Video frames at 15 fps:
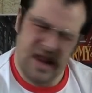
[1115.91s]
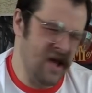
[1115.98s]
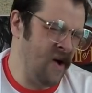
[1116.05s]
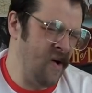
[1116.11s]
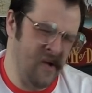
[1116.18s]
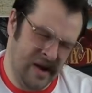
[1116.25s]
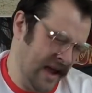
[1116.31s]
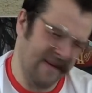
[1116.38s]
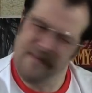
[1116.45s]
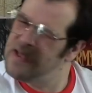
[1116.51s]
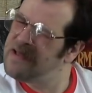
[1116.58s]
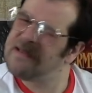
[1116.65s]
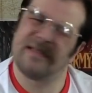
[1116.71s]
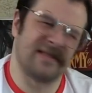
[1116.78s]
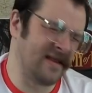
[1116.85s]
No, give me
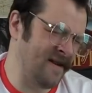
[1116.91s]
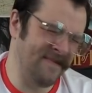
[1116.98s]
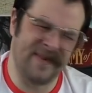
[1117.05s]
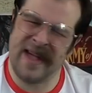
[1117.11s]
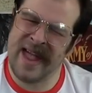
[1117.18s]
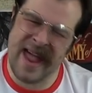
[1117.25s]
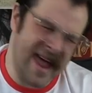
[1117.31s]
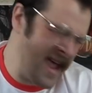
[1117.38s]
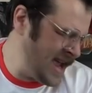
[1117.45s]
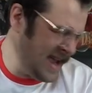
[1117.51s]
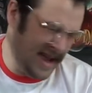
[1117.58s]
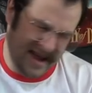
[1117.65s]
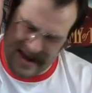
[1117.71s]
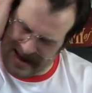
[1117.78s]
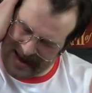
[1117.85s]
it. Stop
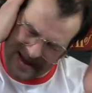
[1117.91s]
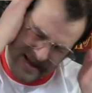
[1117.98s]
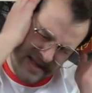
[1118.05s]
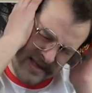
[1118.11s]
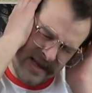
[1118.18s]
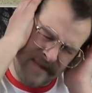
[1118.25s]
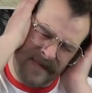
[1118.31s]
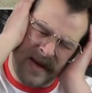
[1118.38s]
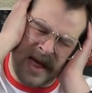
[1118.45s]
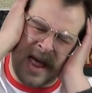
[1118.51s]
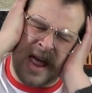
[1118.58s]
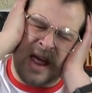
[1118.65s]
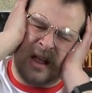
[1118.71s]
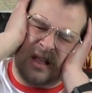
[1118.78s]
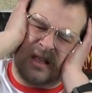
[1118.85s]
it. Stop
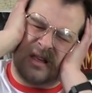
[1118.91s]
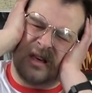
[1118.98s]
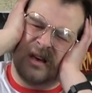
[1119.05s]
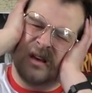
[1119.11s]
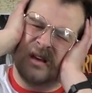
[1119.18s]
it.